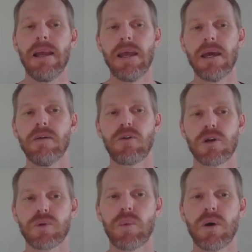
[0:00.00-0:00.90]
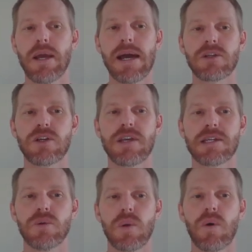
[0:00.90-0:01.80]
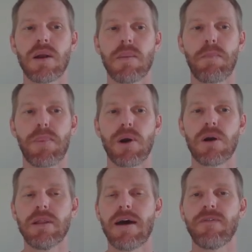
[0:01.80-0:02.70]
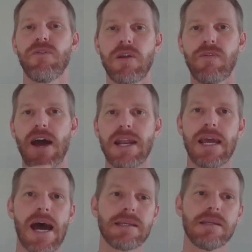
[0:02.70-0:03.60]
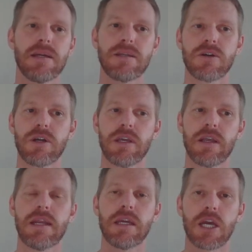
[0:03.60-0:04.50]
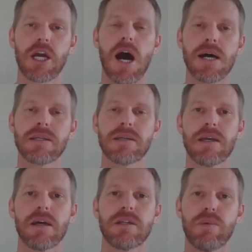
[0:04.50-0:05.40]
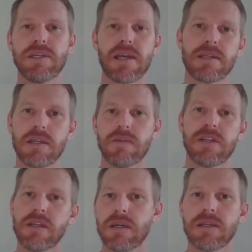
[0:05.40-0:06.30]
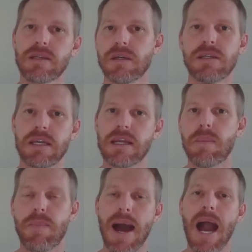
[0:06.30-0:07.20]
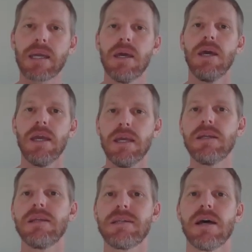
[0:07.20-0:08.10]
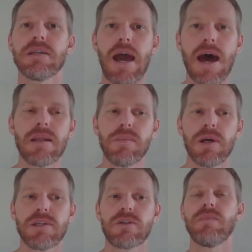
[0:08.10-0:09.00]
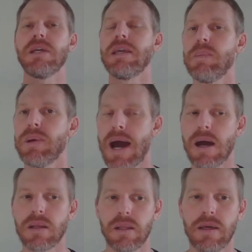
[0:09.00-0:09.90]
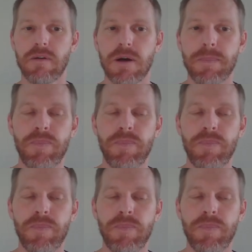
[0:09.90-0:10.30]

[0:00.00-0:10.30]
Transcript: And of course, we want to exercise because we want to burn that free fatty acid that's circulating and cause the cells to be sensitive to the insulin, to get it back into the cells, out of the bloodstream, to keep it out of the liver.